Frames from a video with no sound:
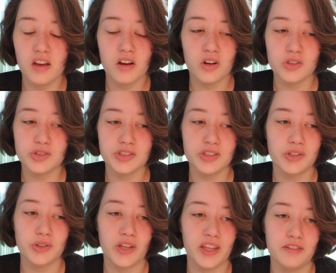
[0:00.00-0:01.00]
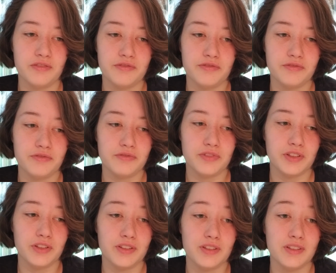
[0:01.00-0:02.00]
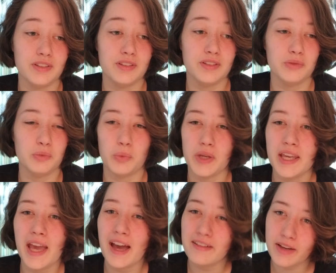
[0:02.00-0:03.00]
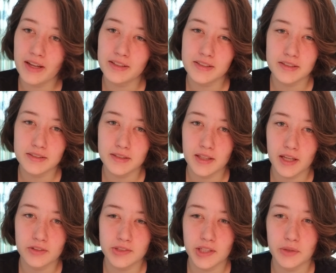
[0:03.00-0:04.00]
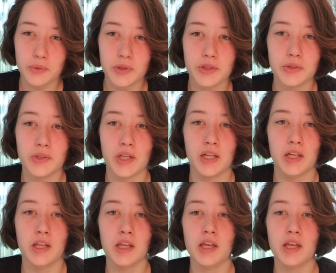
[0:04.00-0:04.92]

also if we have access to the outside world and